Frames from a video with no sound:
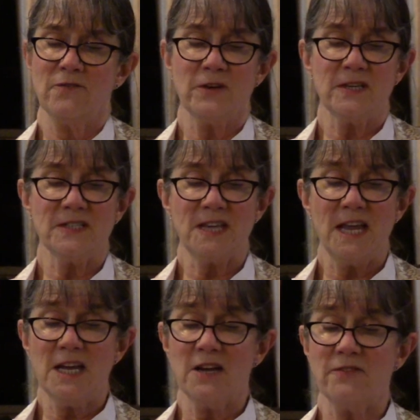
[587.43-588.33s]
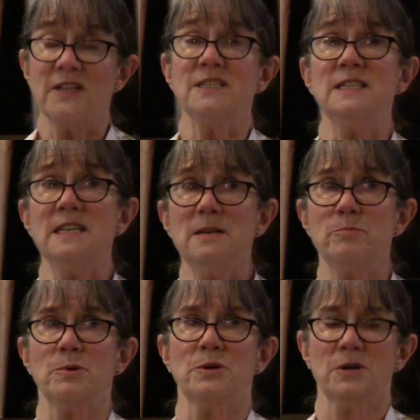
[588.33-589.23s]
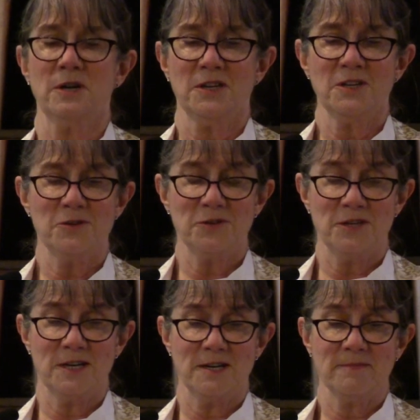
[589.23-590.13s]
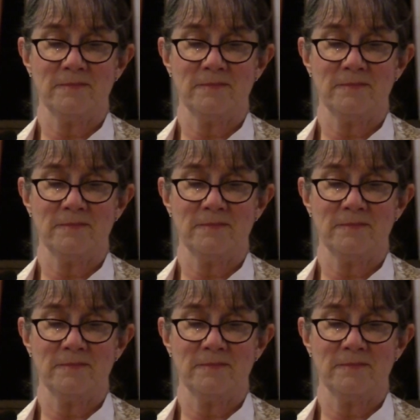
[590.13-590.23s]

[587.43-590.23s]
for the sake of a deeper union.